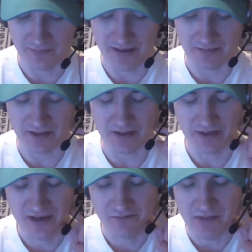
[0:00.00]
may
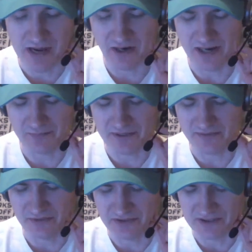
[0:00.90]
not be
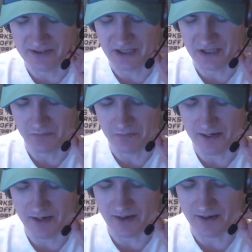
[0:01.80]
fully there, but